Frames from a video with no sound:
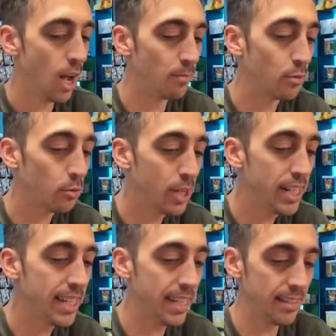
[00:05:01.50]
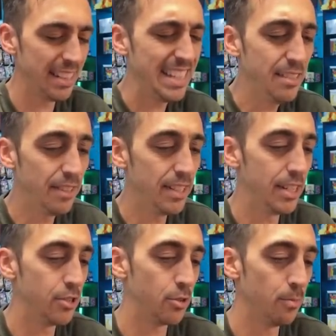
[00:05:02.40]
a pretty even
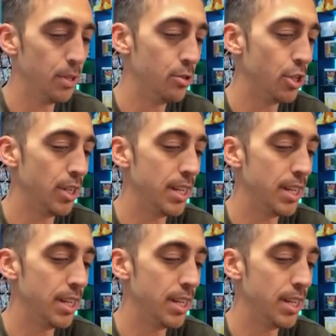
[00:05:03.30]
distribution,